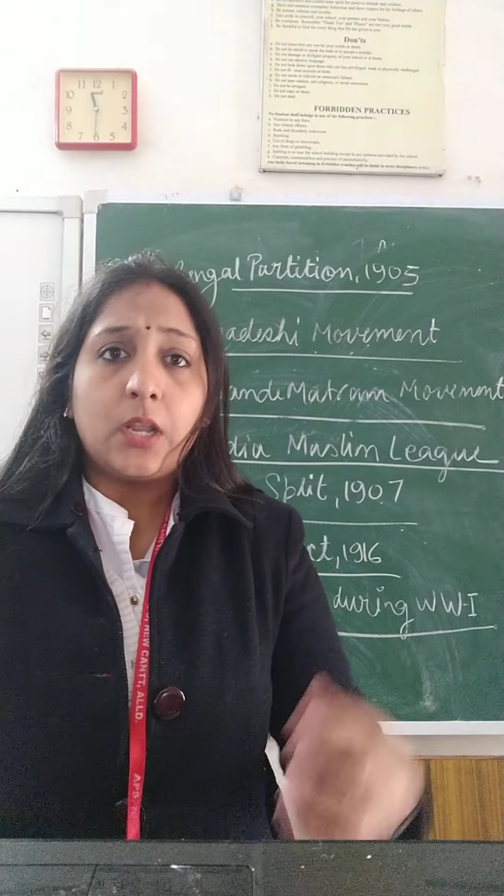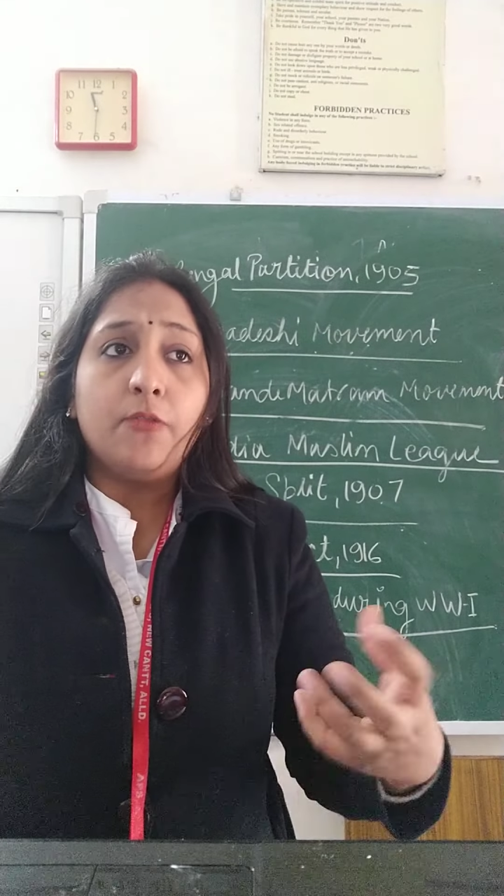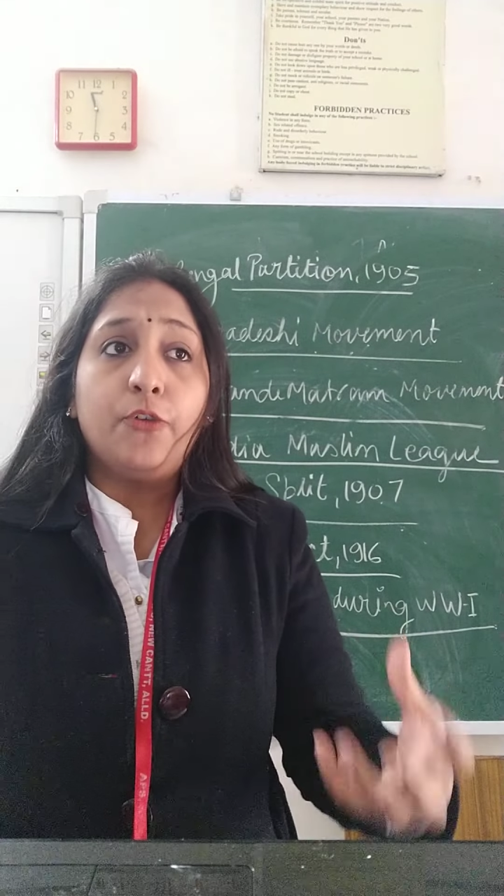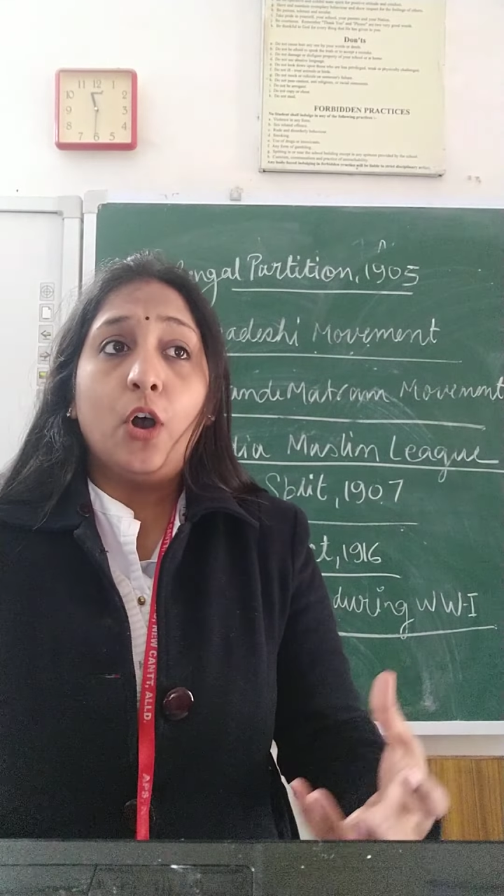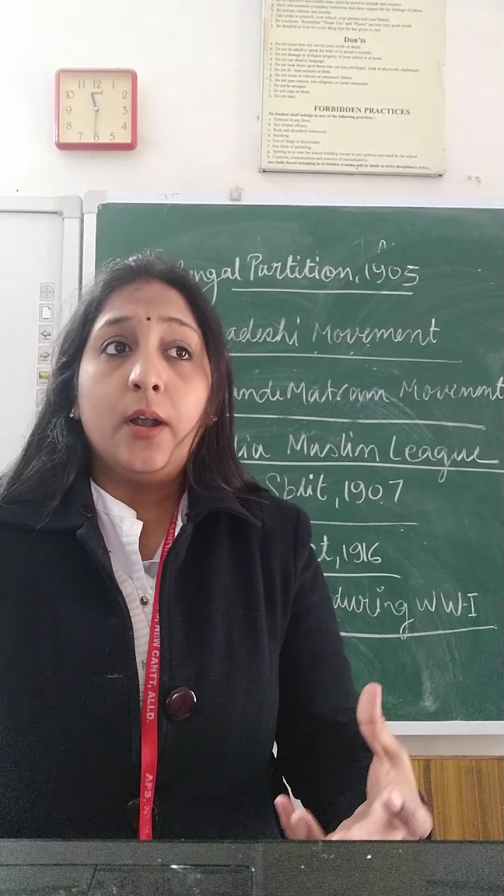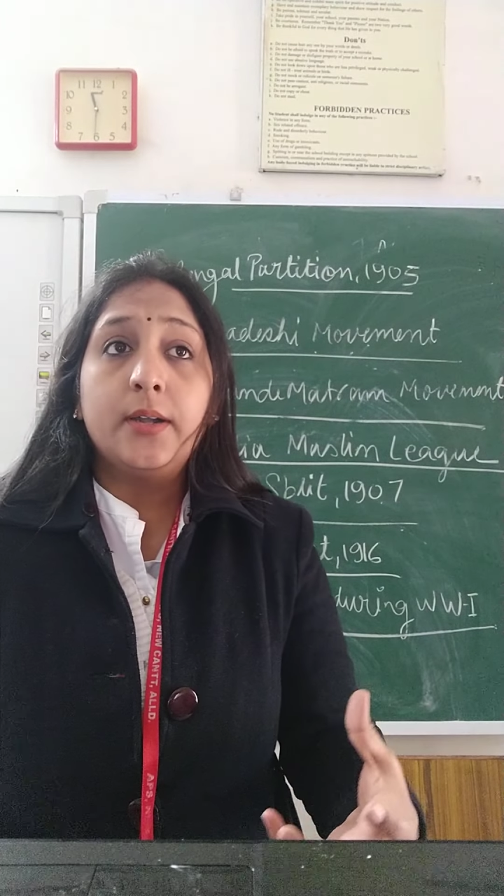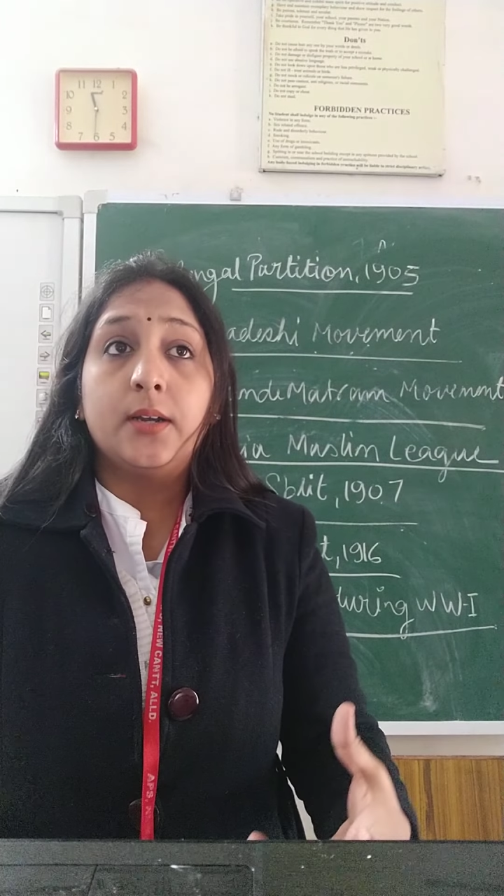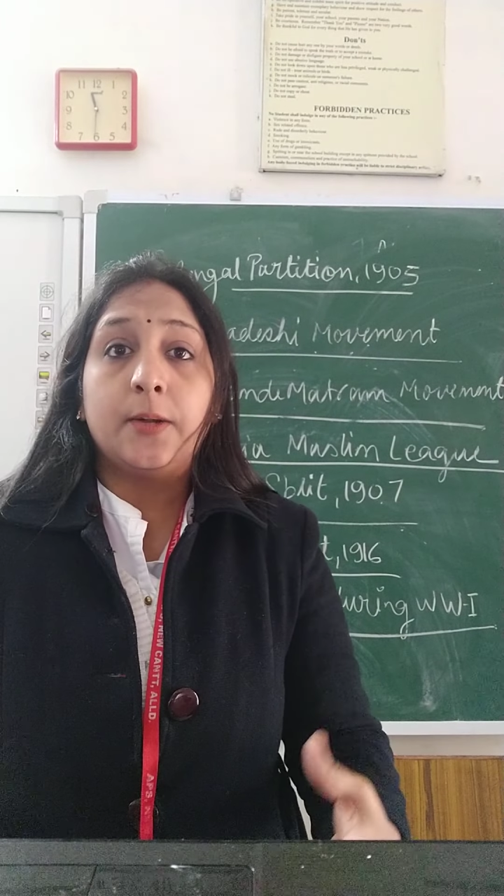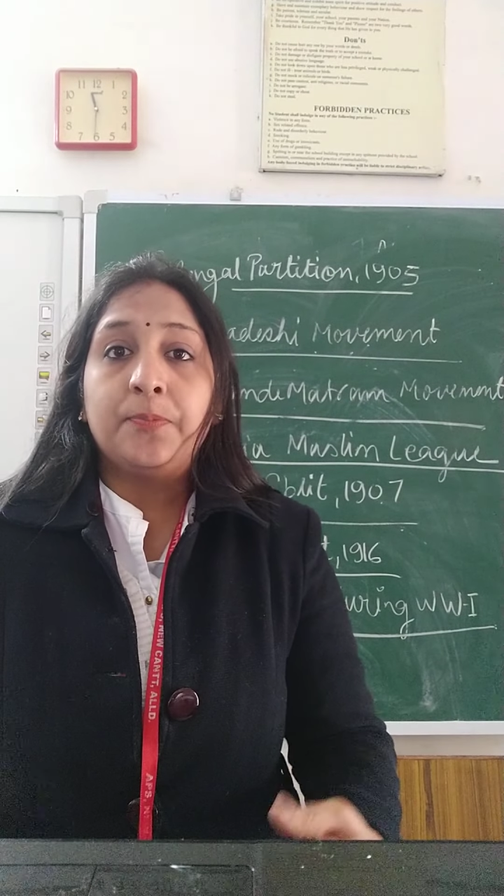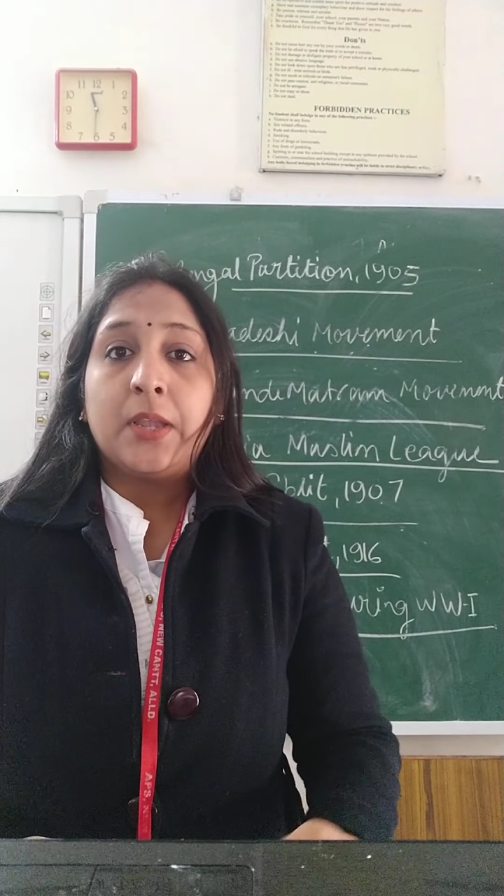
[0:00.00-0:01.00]
for
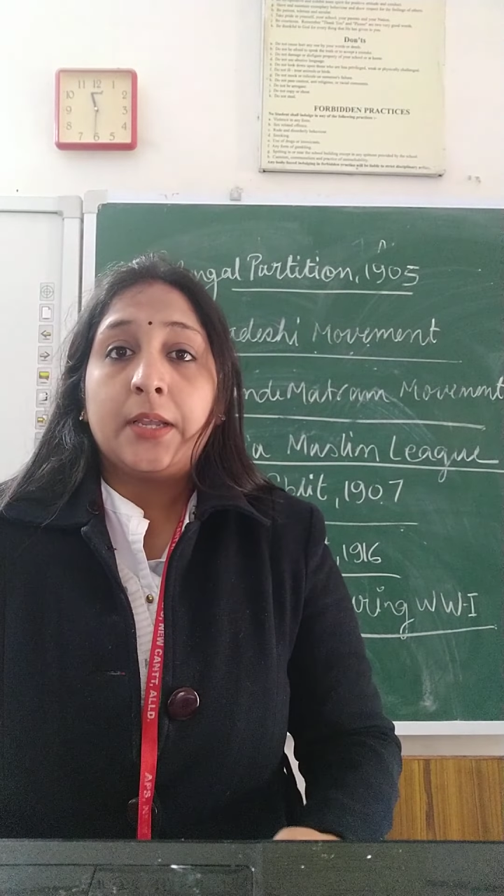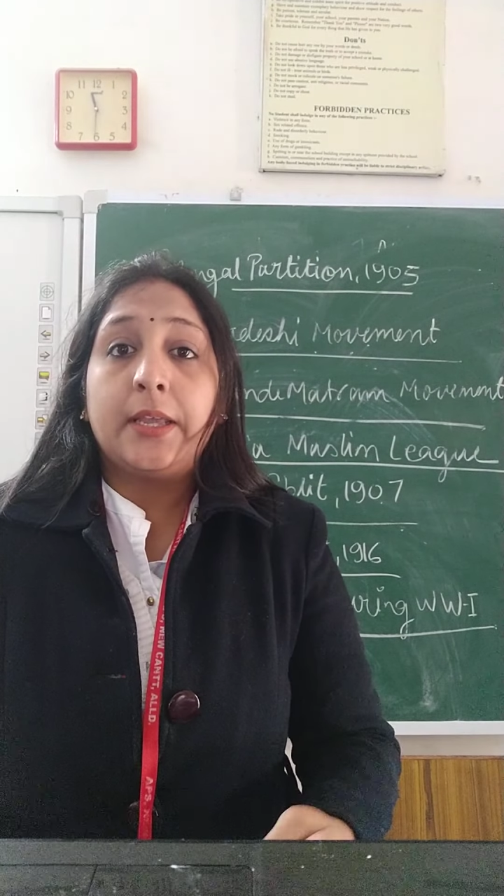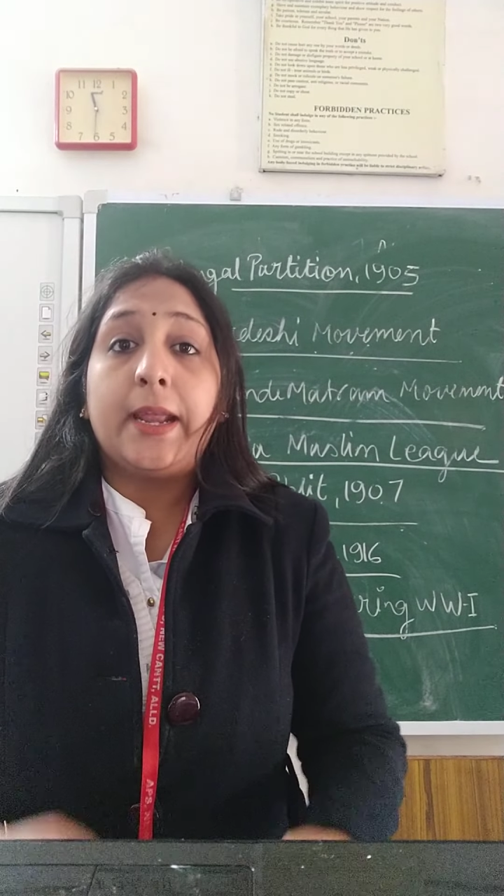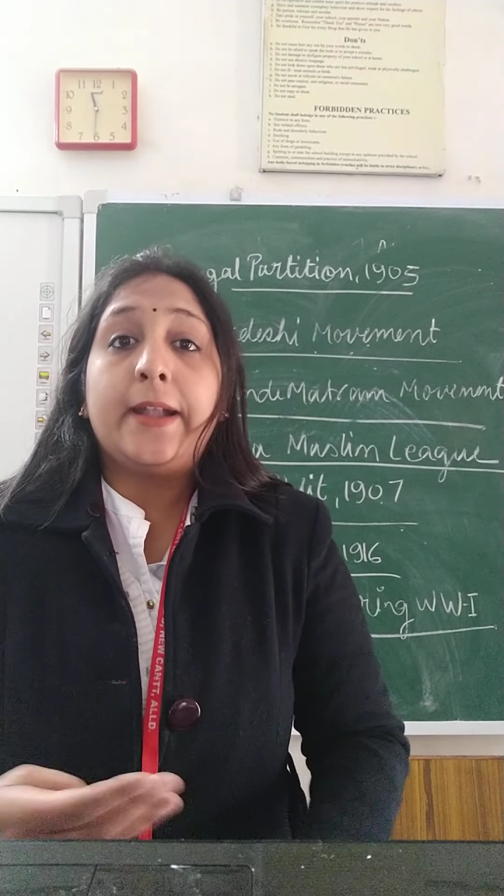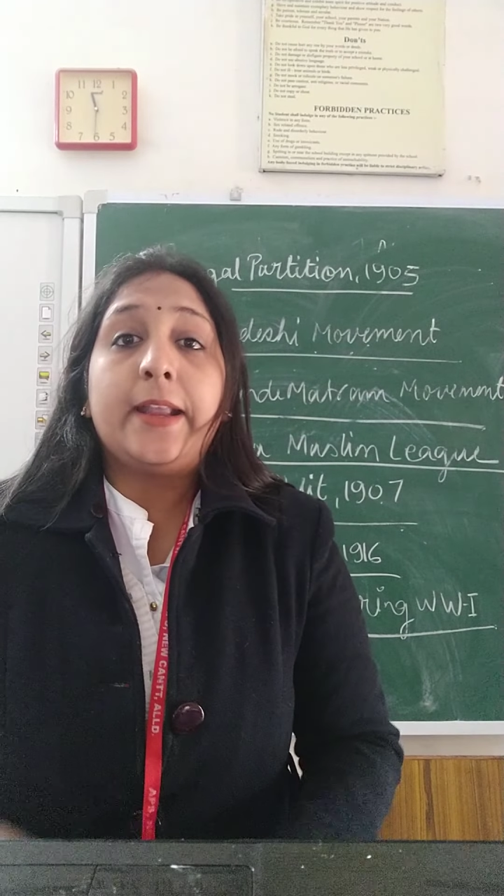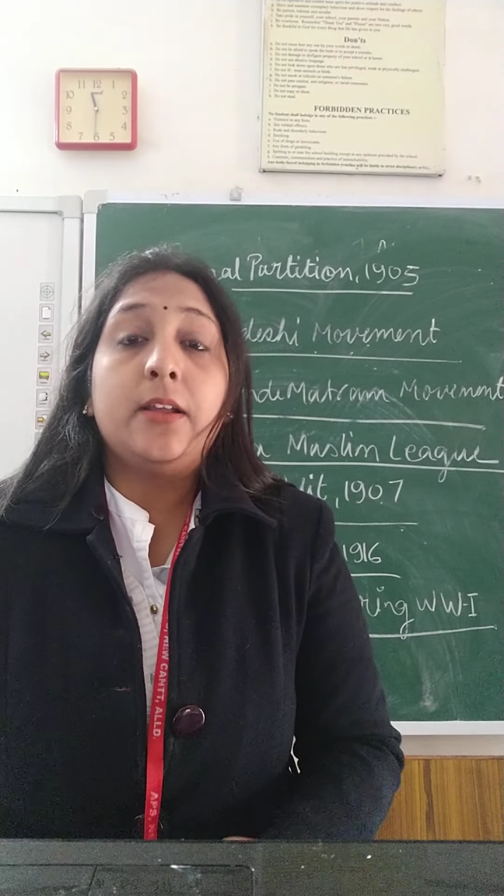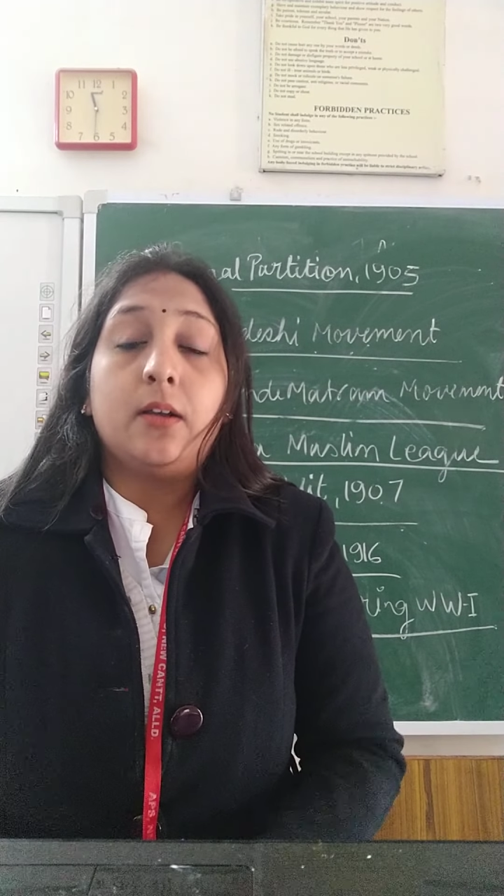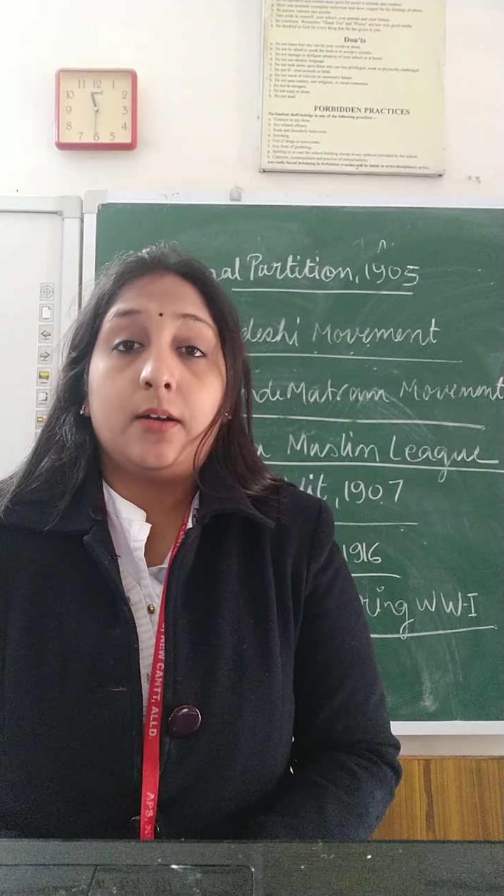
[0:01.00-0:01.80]
creating